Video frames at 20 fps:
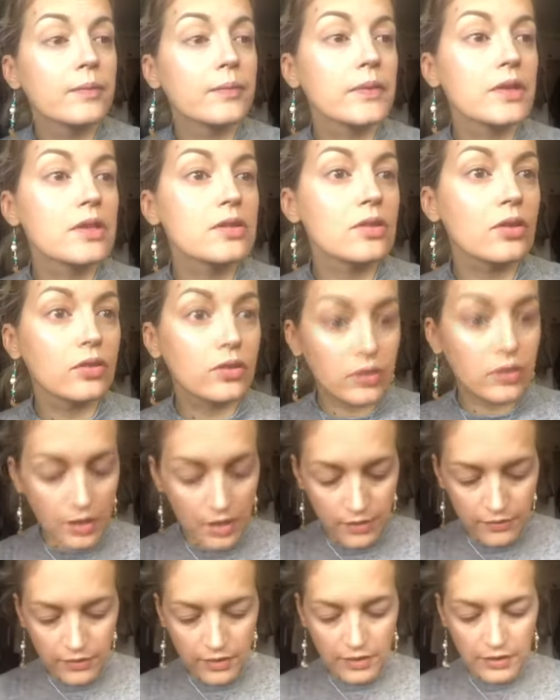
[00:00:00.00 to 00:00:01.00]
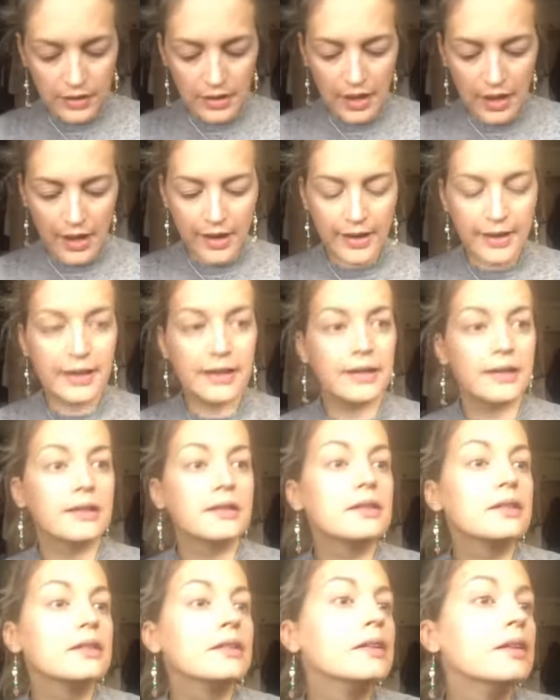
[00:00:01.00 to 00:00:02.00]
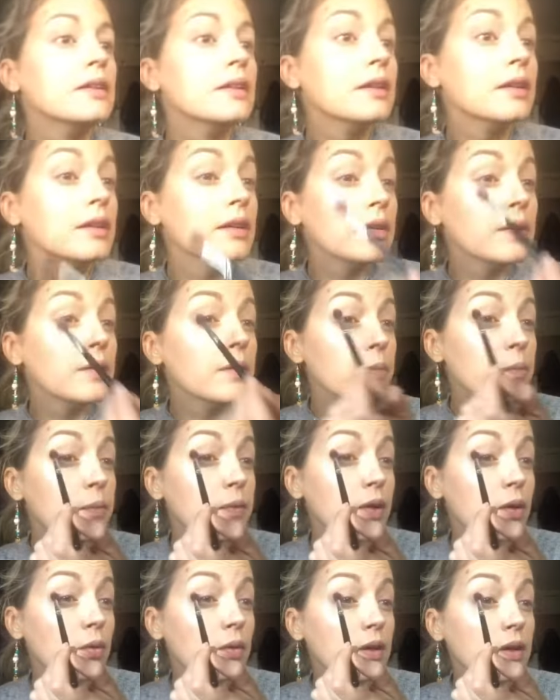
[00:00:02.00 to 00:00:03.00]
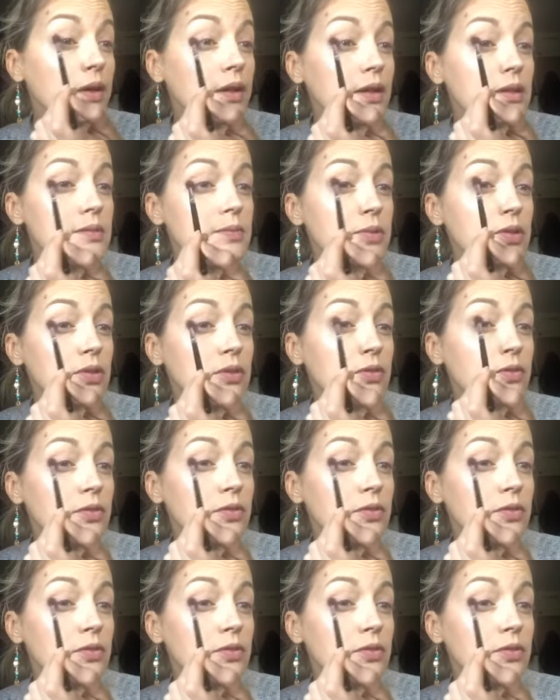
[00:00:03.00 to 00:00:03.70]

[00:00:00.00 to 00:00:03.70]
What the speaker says: so you cover the eyelid with this, but your